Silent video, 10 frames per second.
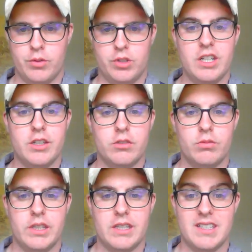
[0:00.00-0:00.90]
Well, she
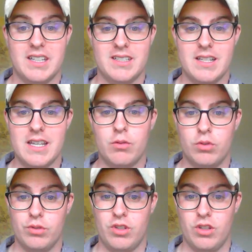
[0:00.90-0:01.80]
just released a
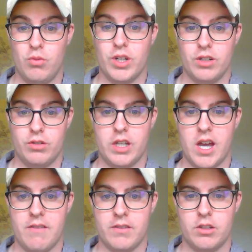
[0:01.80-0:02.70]
sequel to The One and
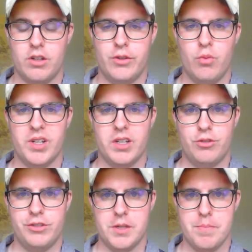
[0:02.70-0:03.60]
Only Ivan called The One
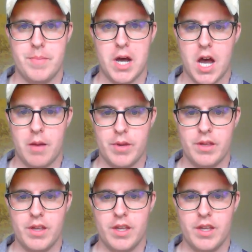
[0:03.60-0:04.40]
and Only Bob.